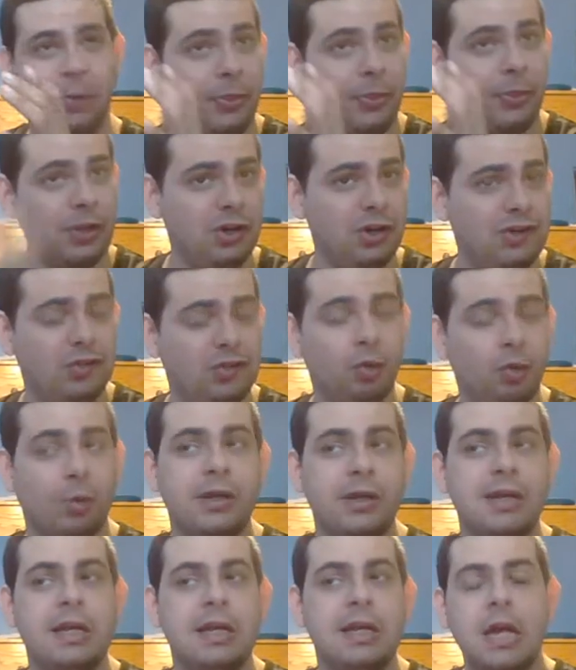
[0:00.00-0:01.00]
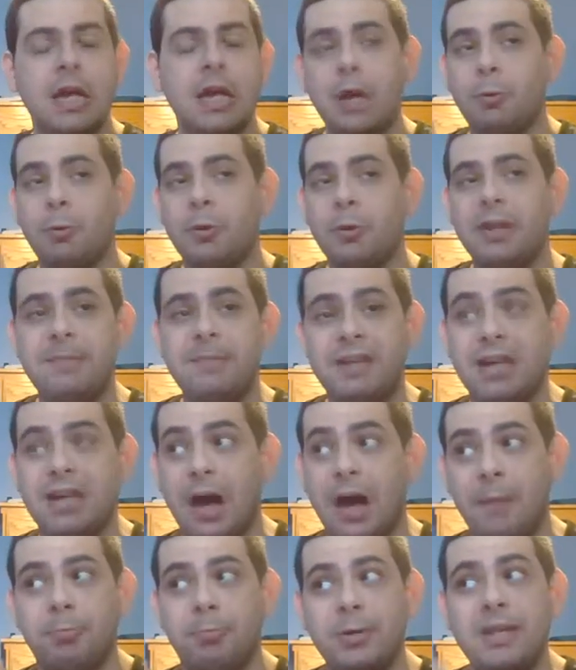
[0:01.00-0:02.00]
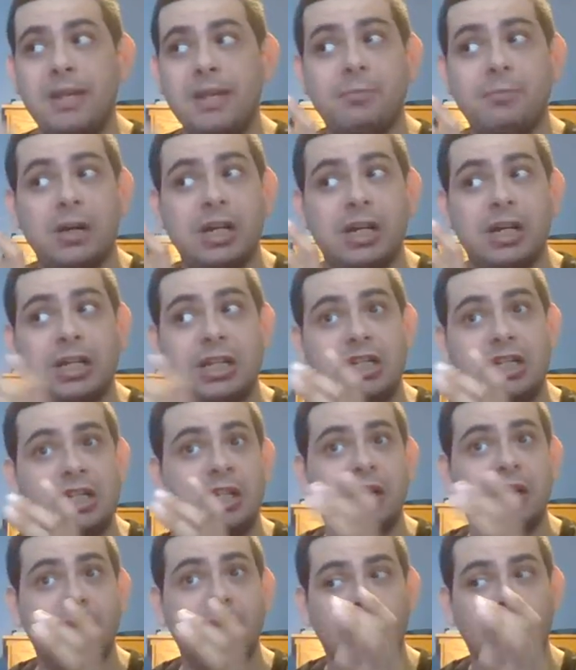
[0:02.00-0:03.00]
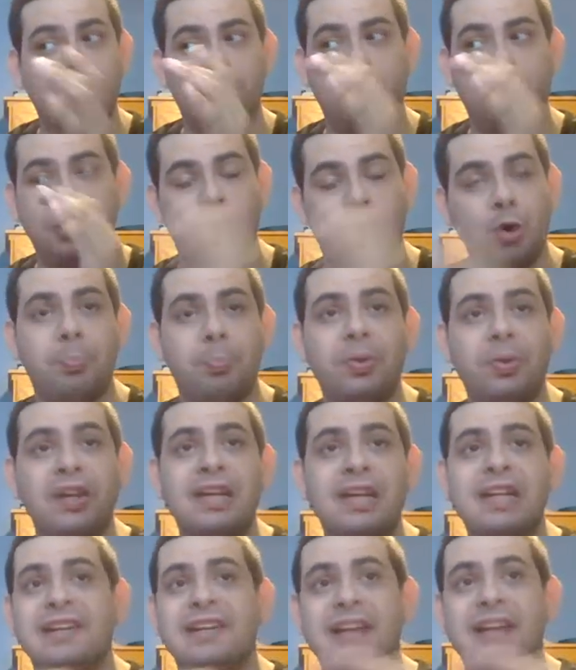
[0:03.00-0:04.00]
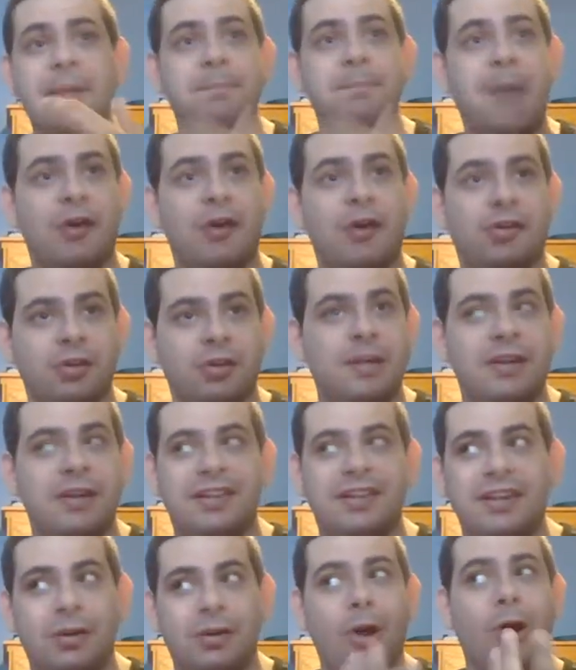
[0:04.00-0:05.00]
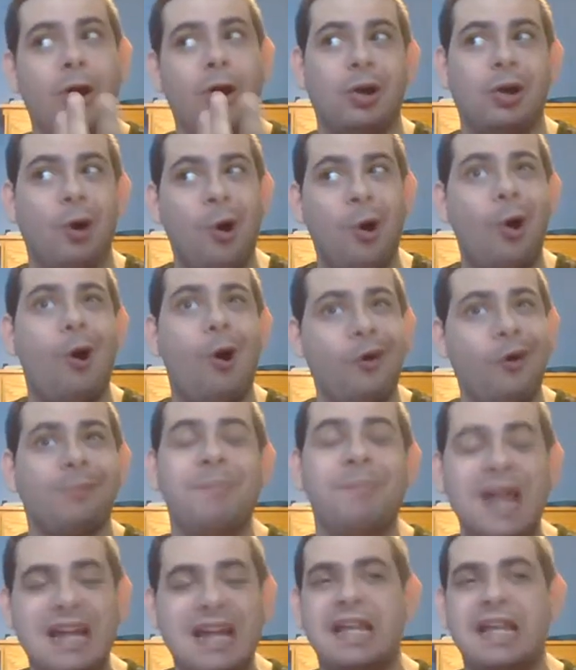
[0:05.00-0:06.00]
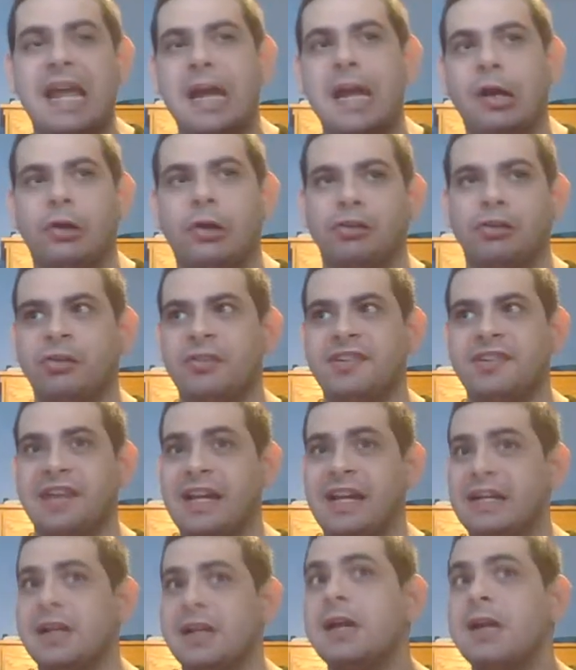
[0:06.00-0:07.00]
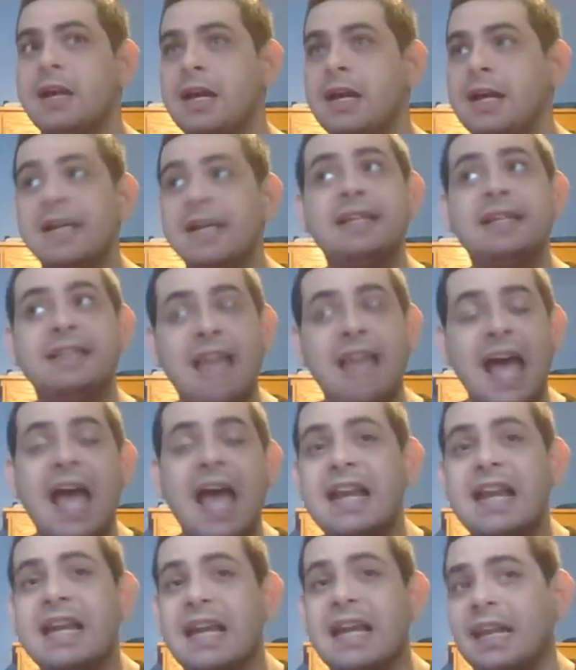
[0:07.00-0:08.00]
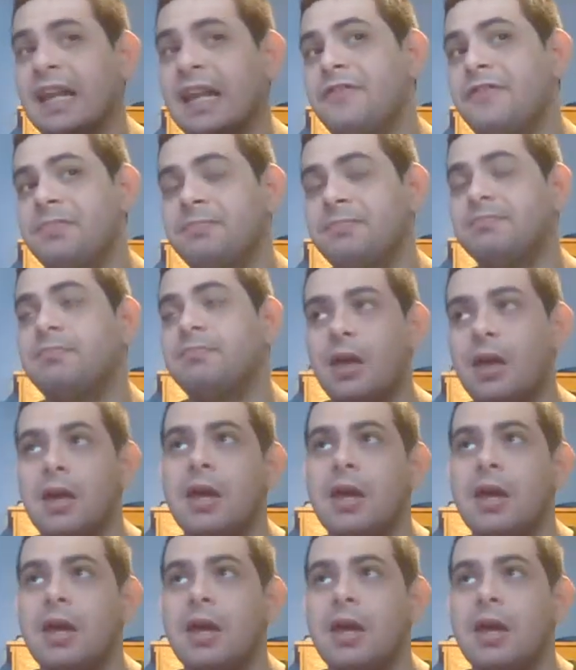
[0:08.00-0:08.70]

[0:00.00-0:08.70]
the third story, where they become pretty much the Koopalings and Bowser and Bowsetta aren't all main characters. Like 10, 11,